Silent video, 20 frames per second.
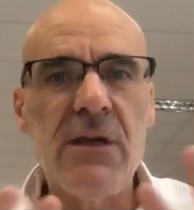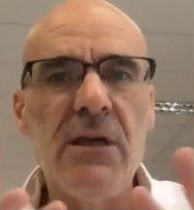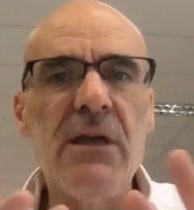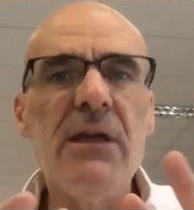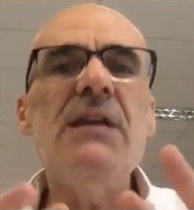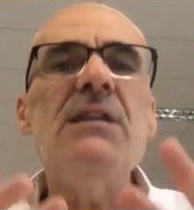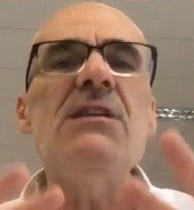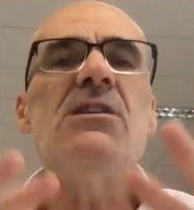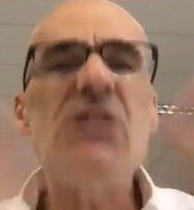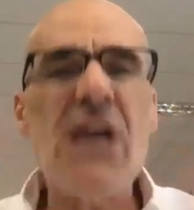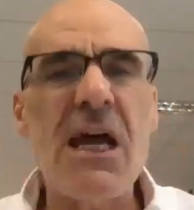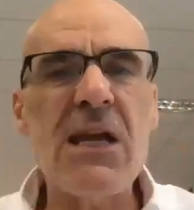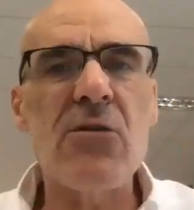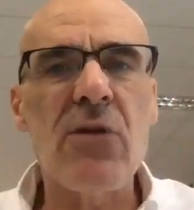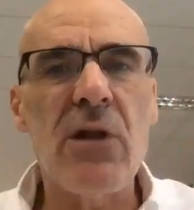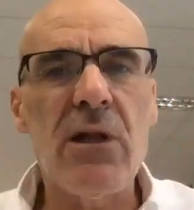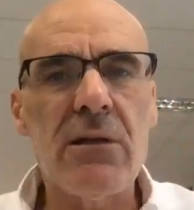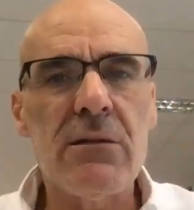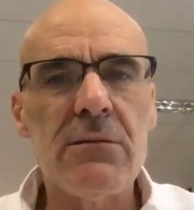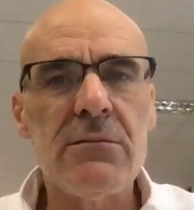in
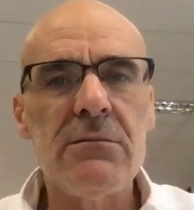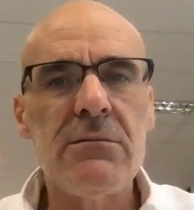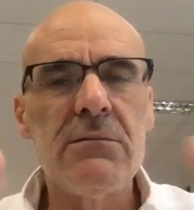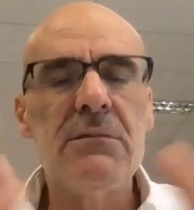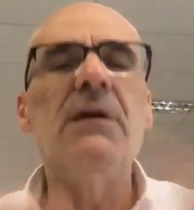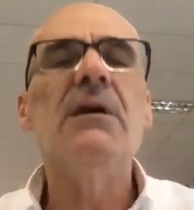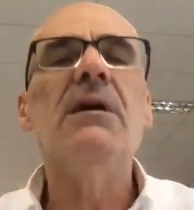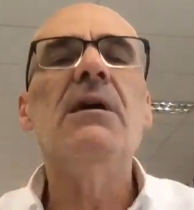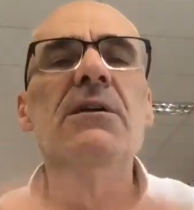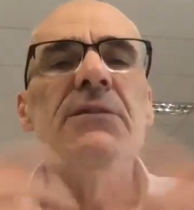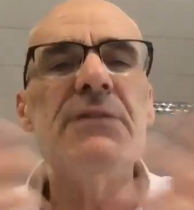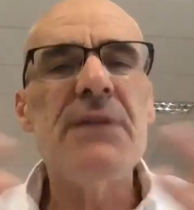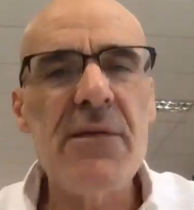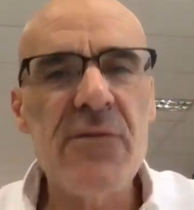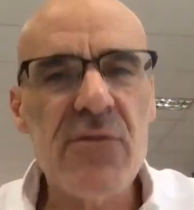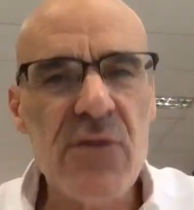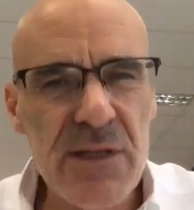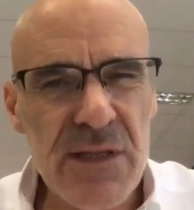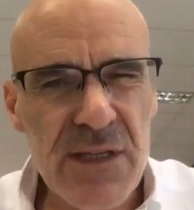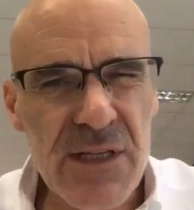general a
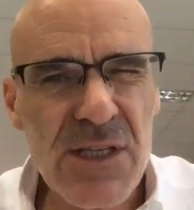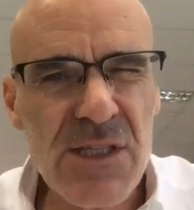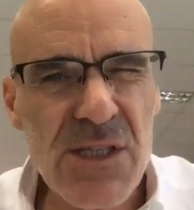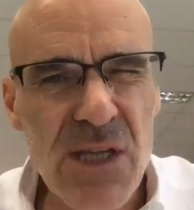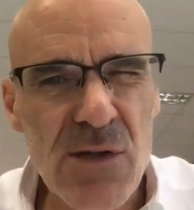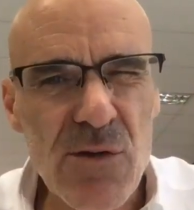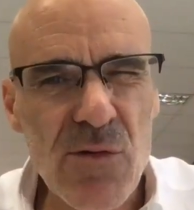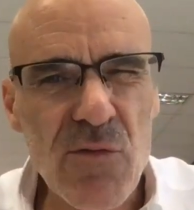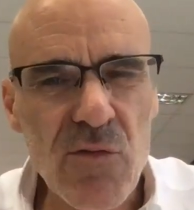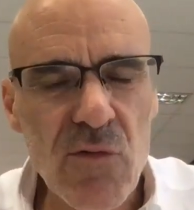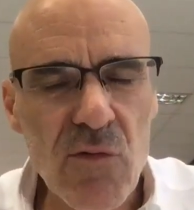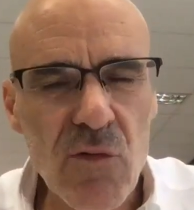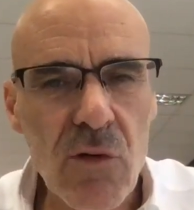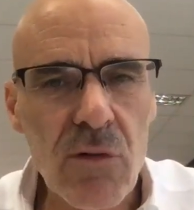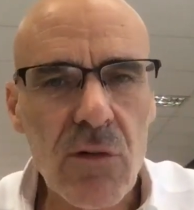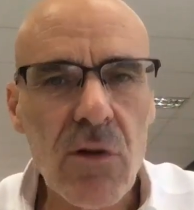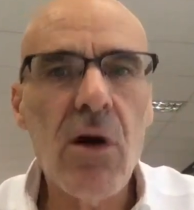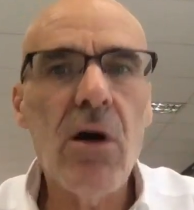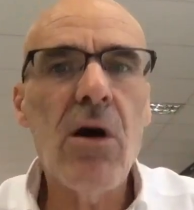never-ending state of war.